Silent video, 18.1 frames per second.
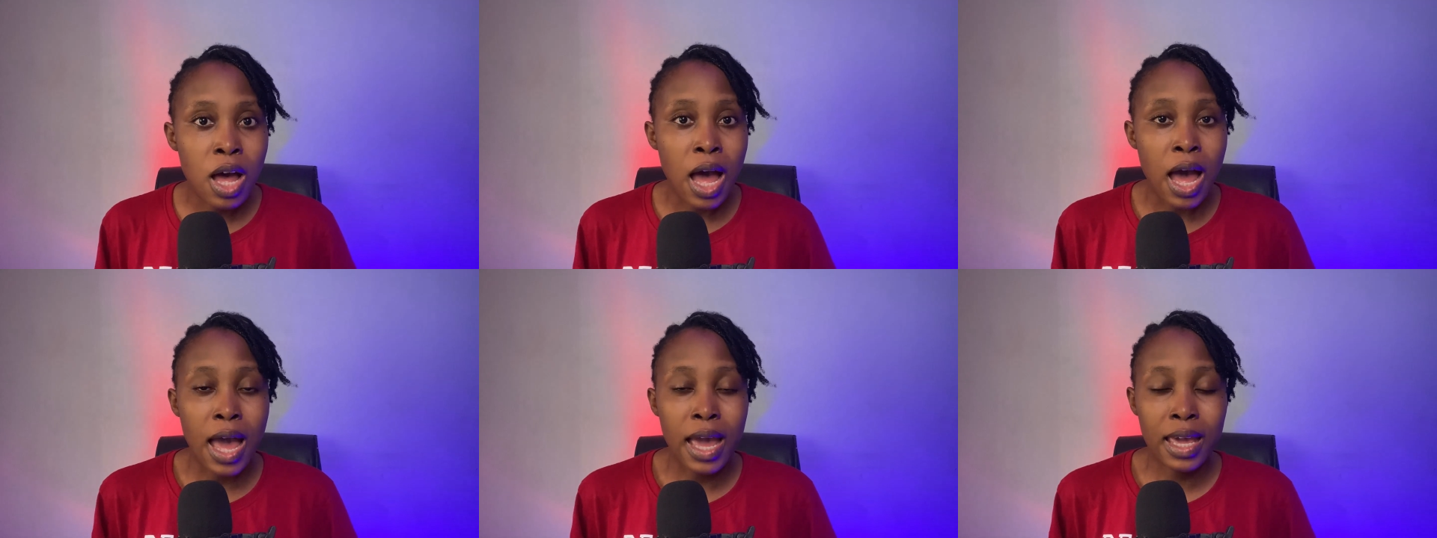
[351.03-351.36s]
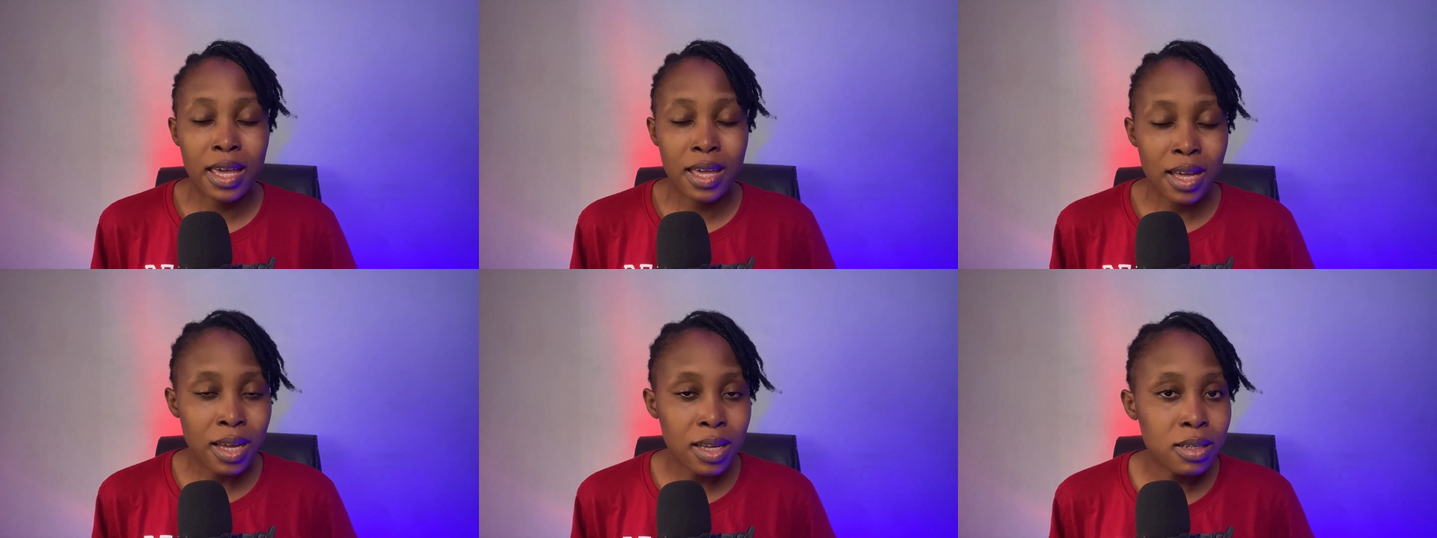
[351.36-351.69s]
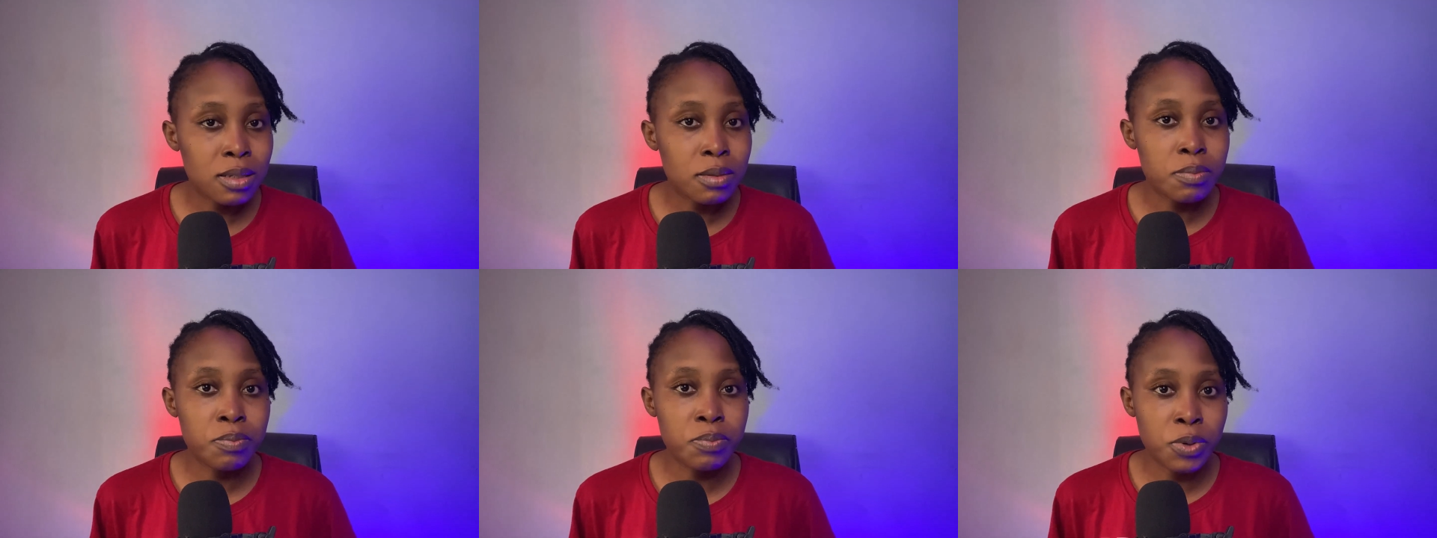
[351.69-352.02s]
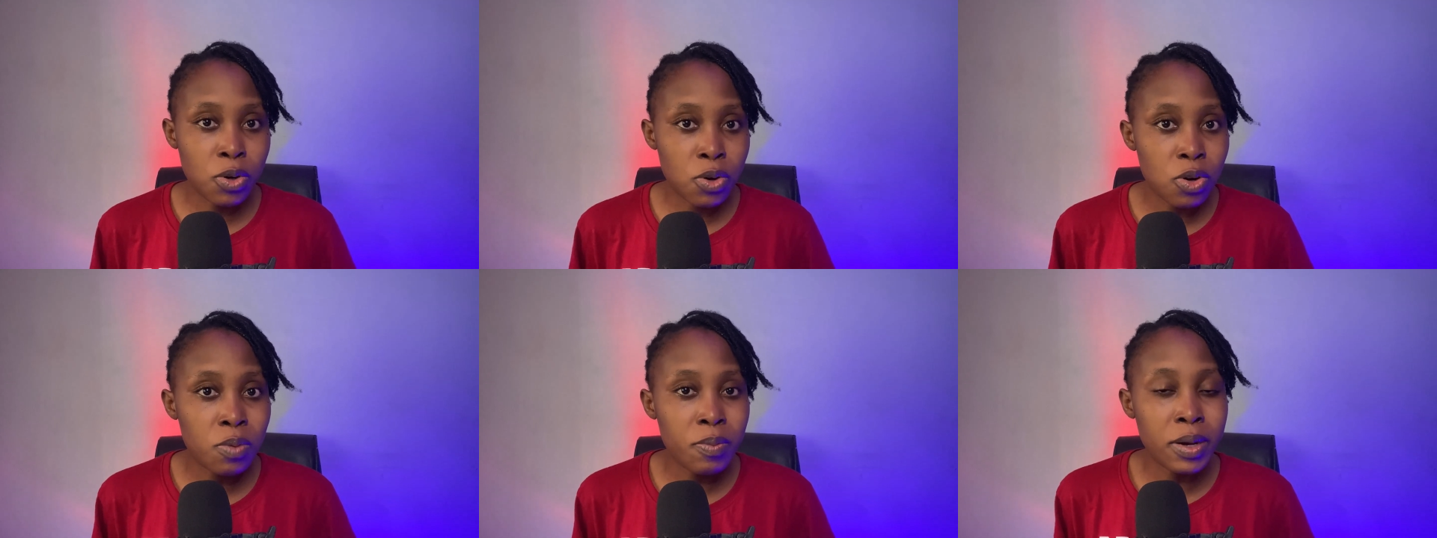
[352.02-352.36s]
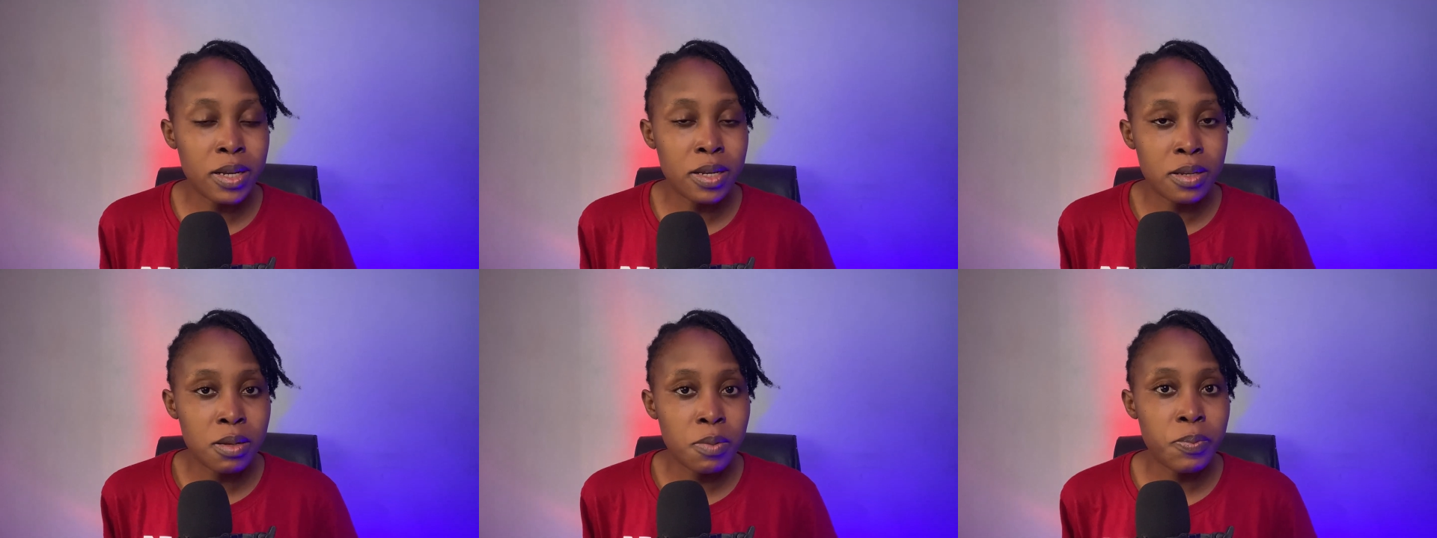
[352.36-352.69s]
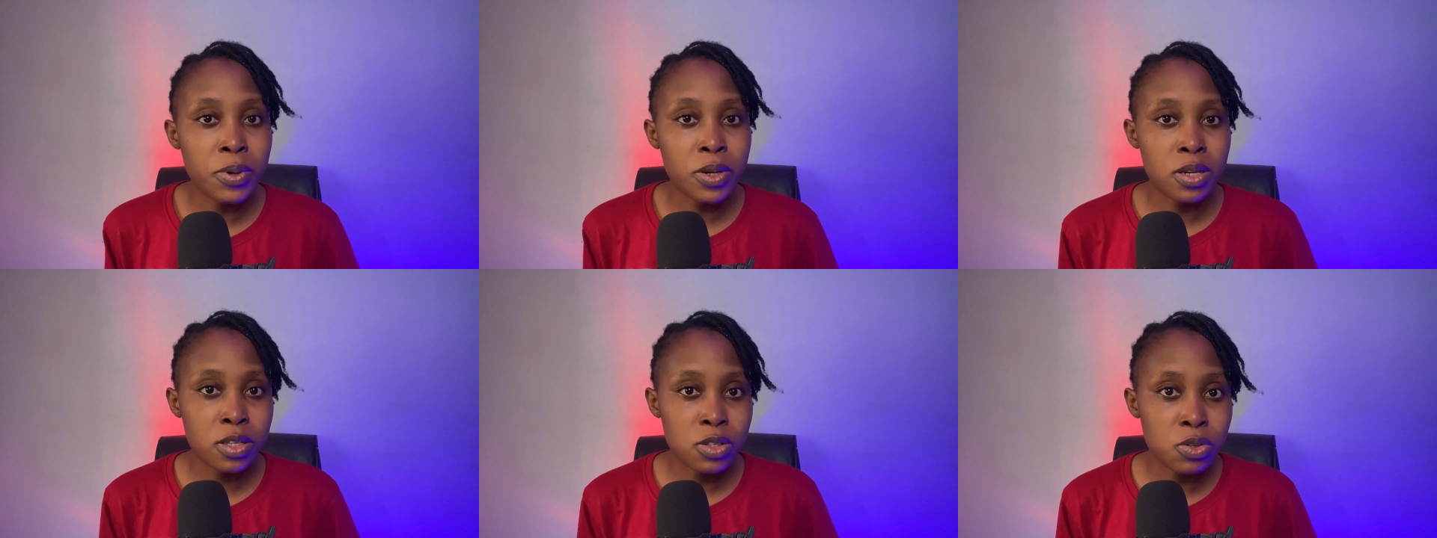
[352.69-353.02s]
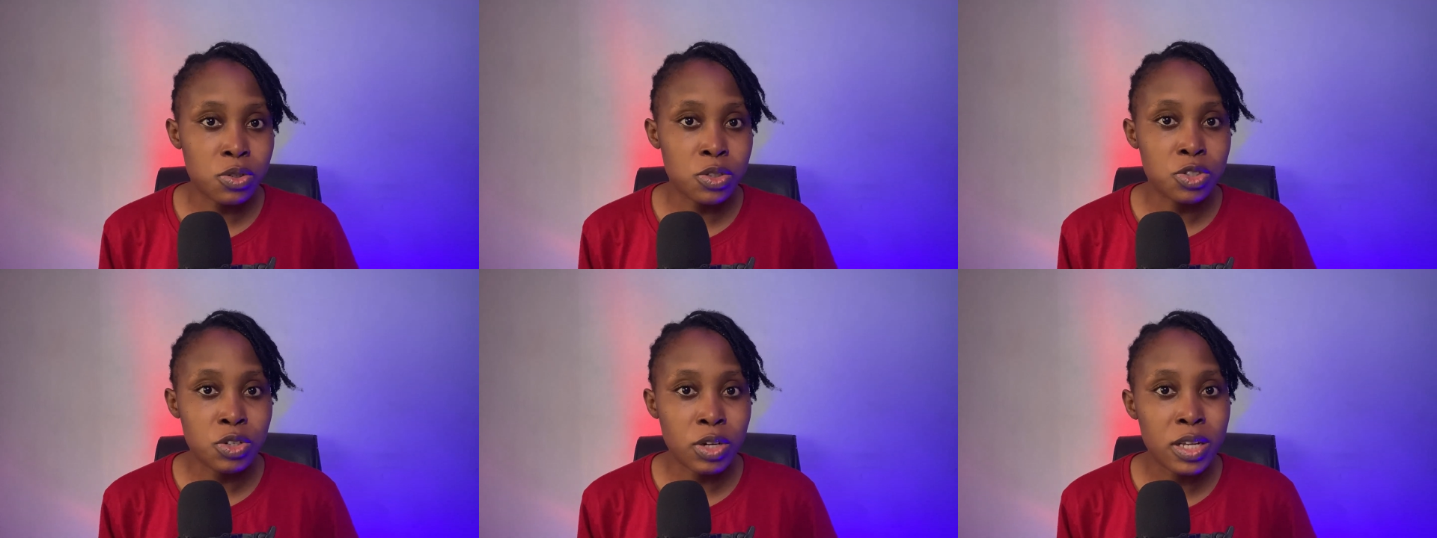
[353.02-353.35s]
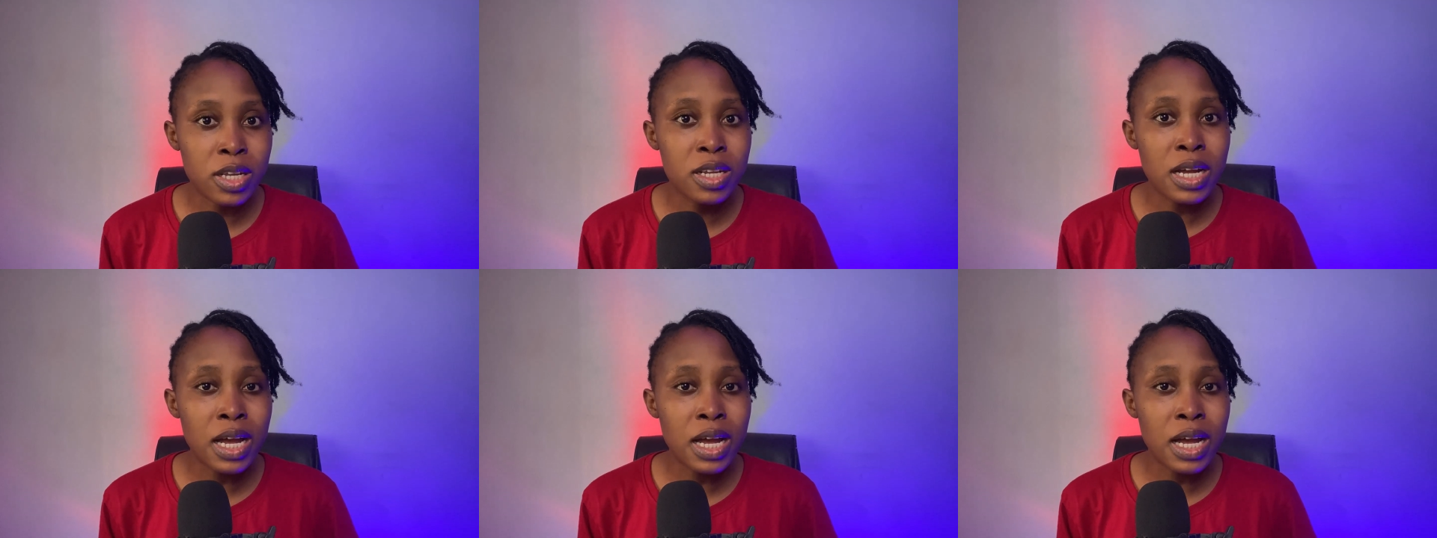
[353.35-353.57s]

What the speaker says: I can become an independent contractor.